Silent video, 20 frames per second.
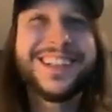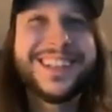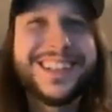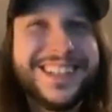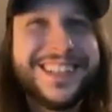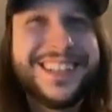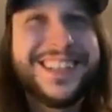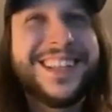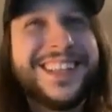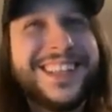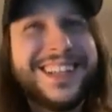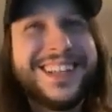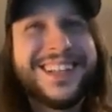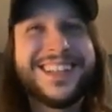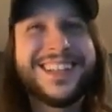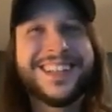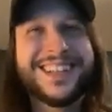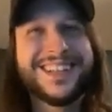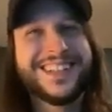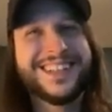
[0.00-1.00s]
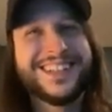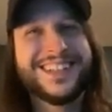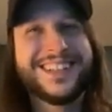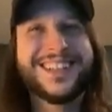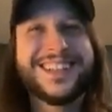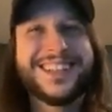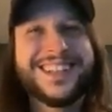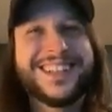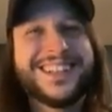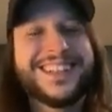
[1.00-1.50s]

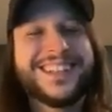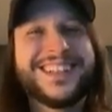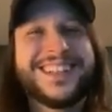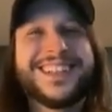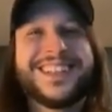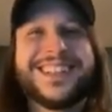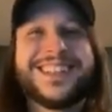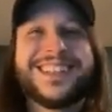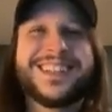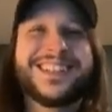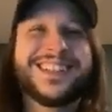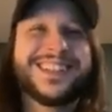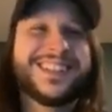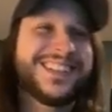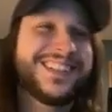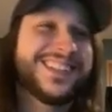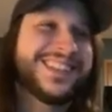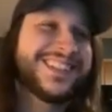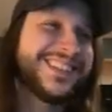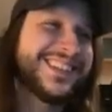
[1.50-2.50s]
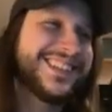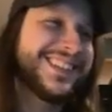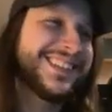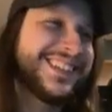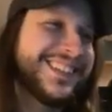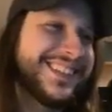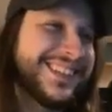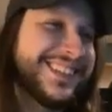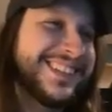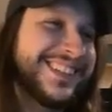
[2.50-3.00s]

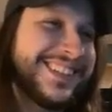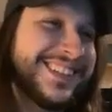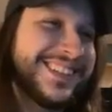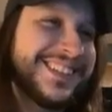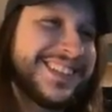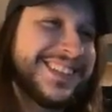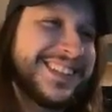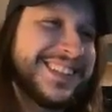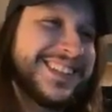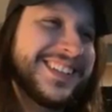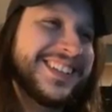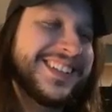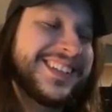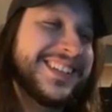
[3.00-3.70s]
(silent)